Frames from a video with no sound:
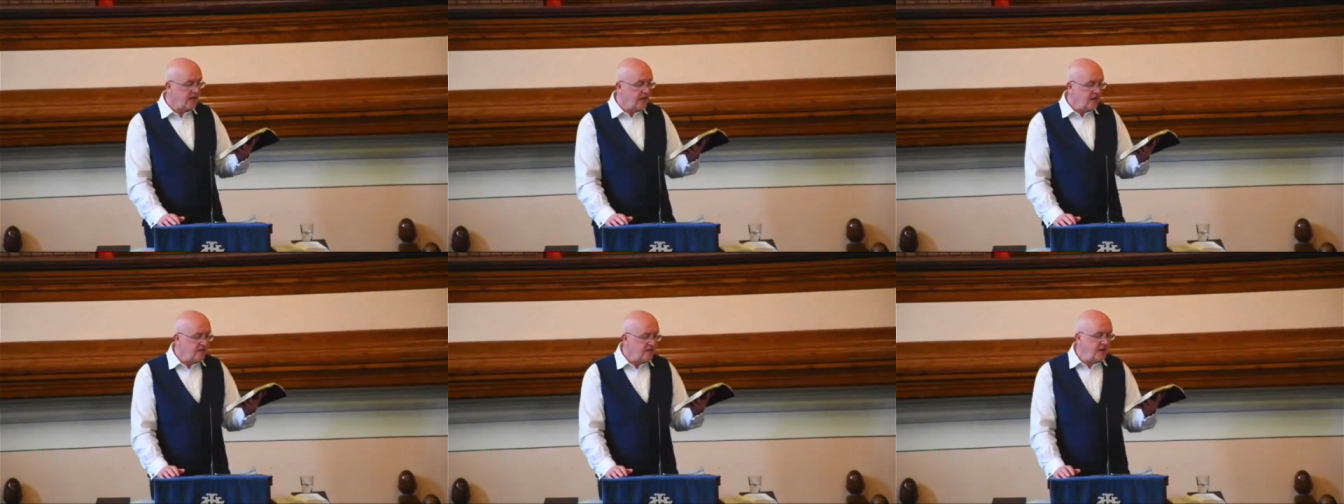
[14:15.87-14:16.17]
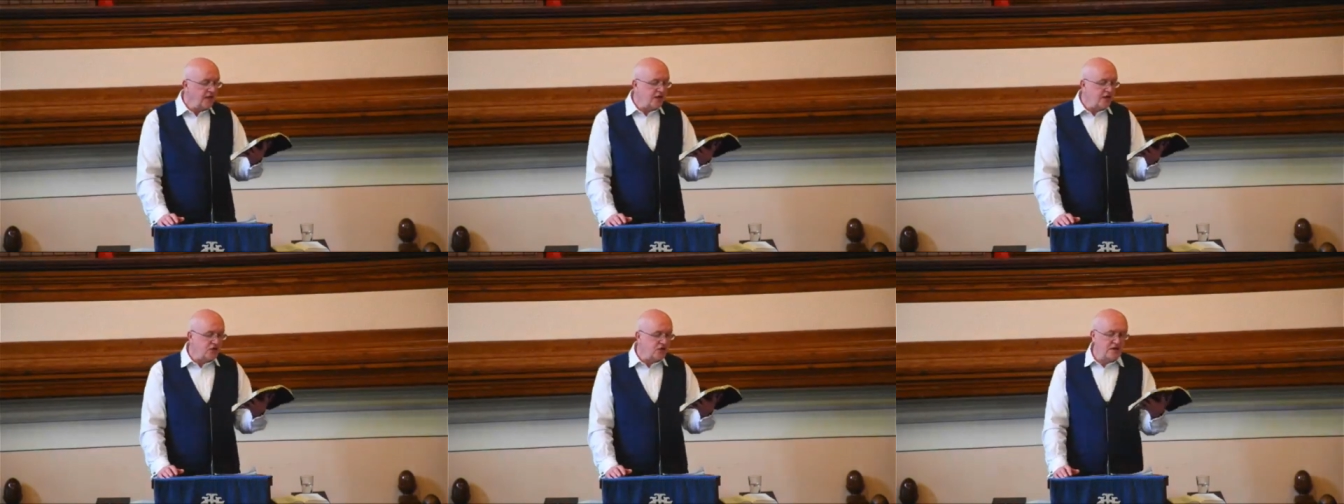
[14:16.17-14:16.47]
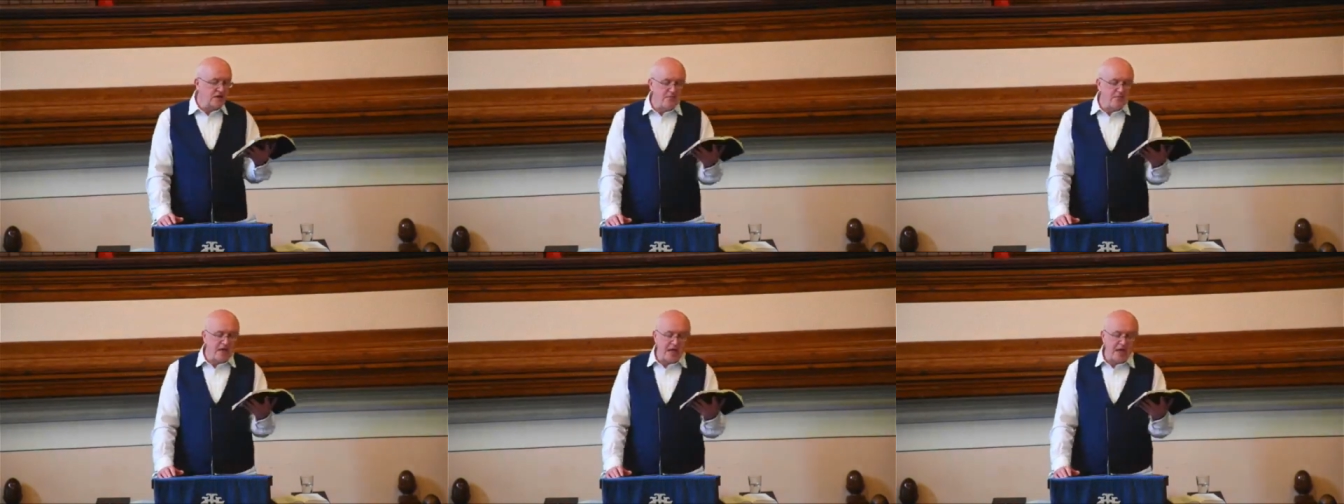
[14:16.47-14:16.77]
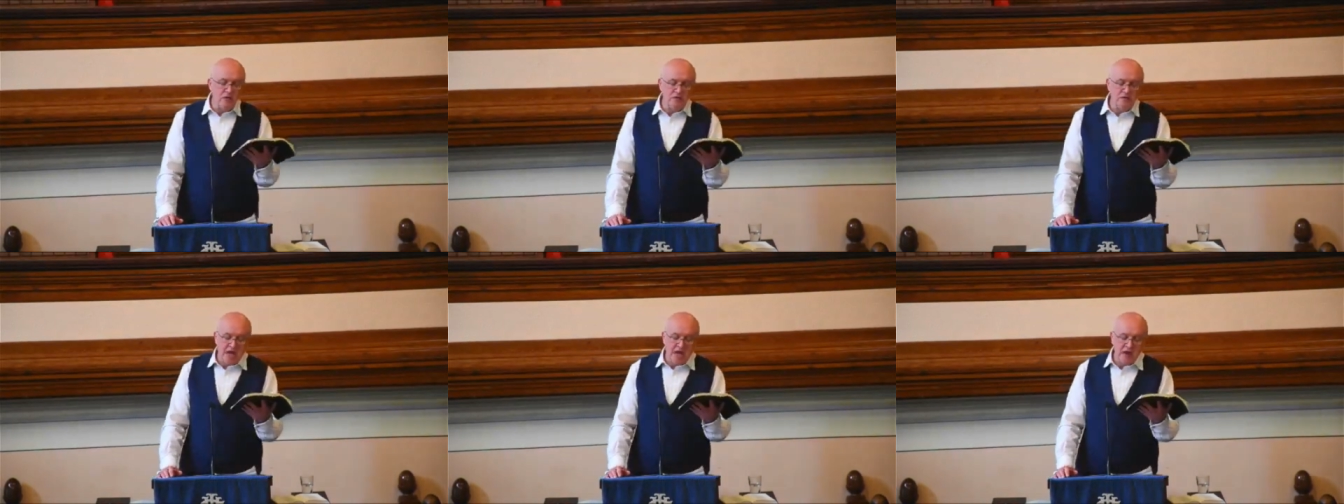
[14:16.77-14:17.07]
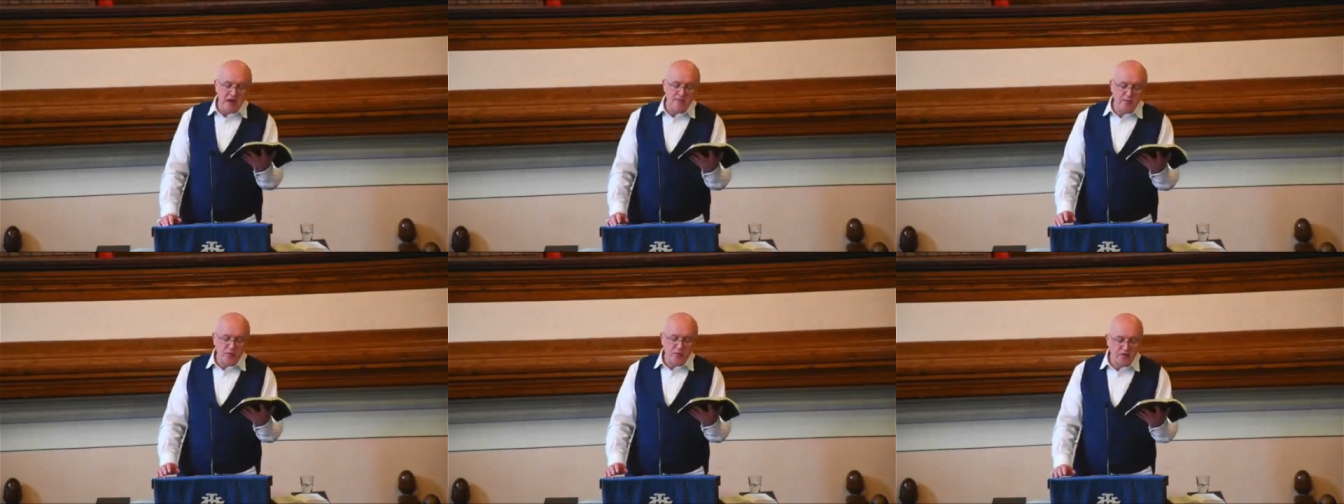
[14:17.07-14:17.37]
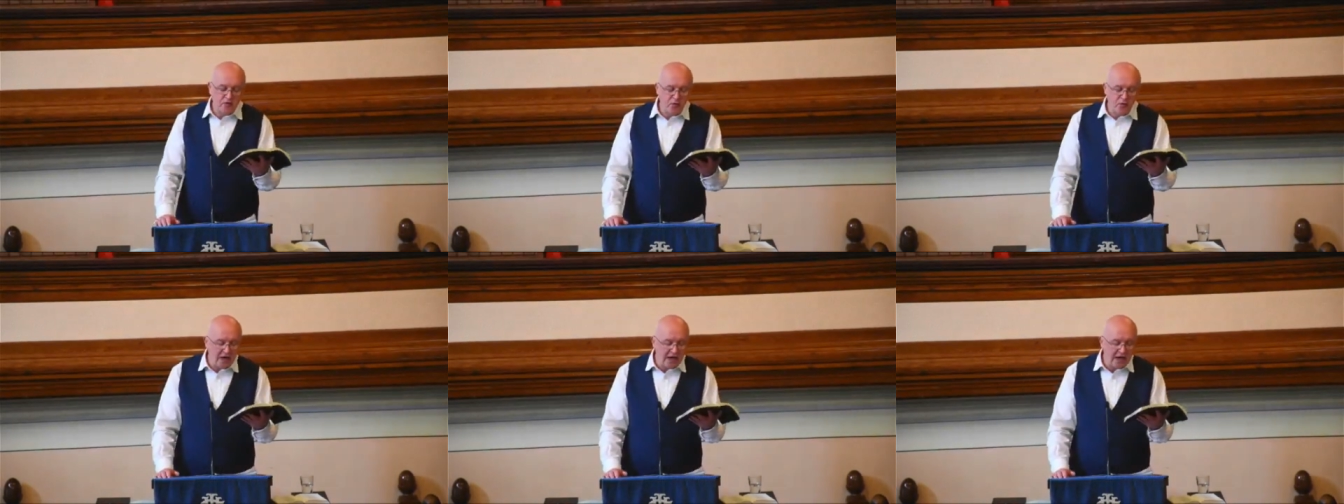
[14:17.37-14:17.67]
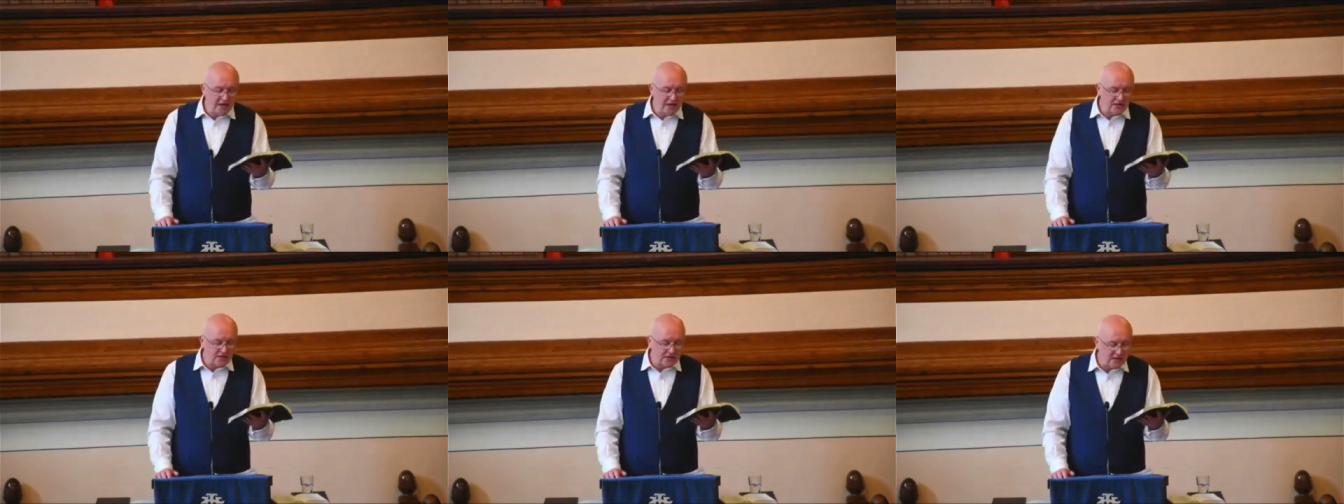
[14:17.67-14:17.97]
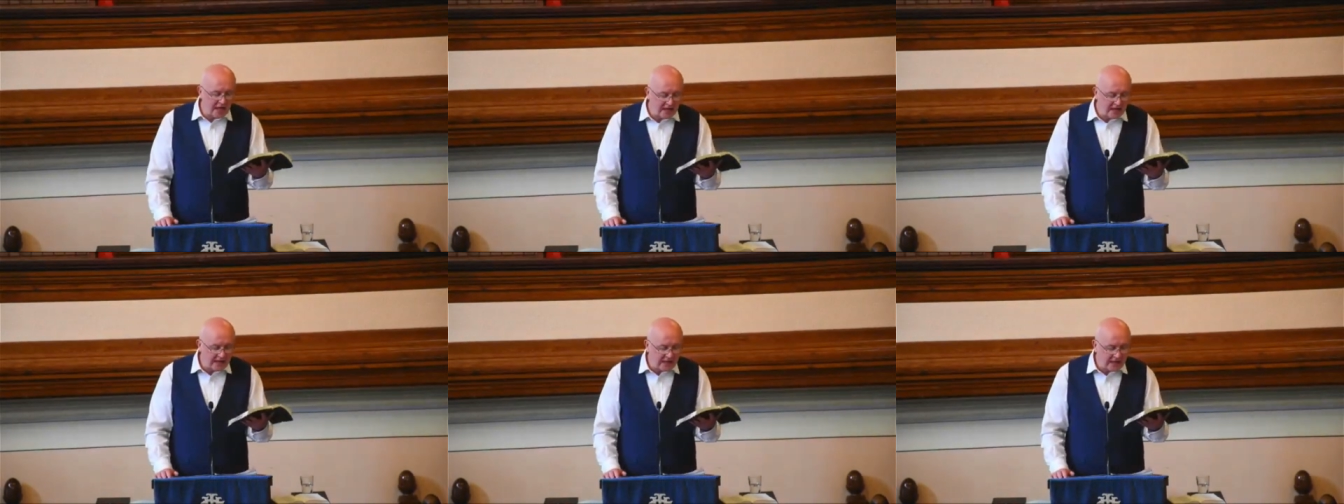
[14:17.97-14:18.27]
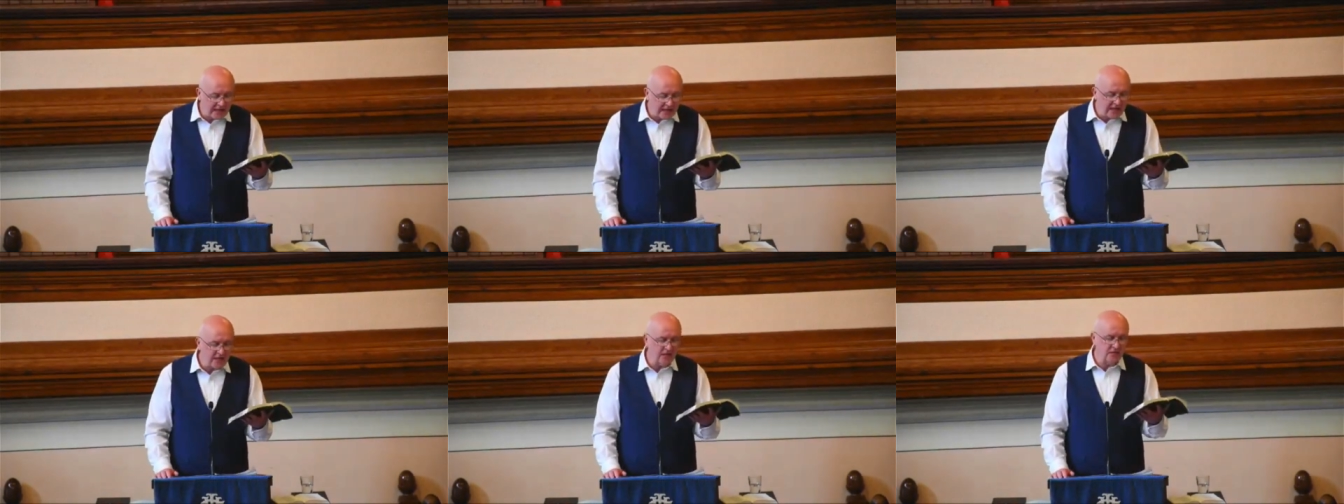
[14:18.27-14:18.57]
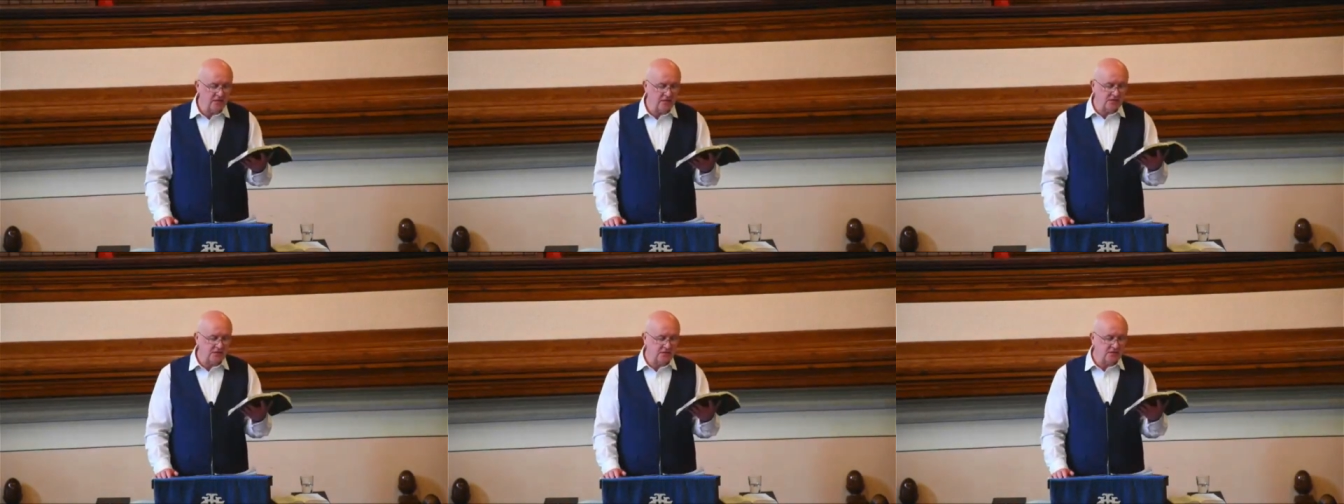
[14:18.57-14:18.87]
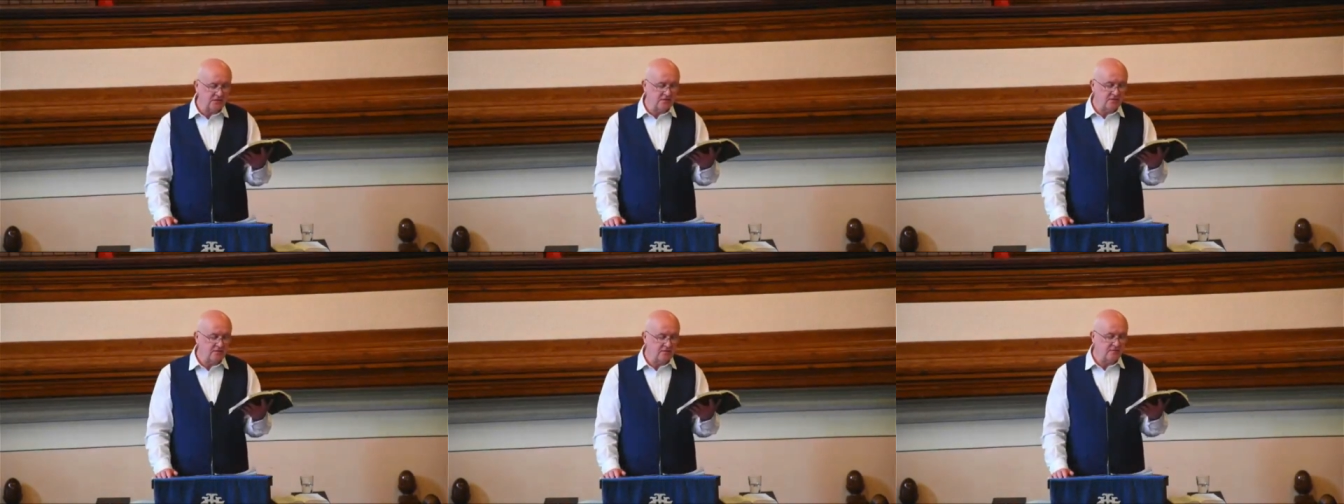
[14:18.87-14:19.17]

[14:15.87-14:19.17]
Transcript: They shall mount up with wings like eagles.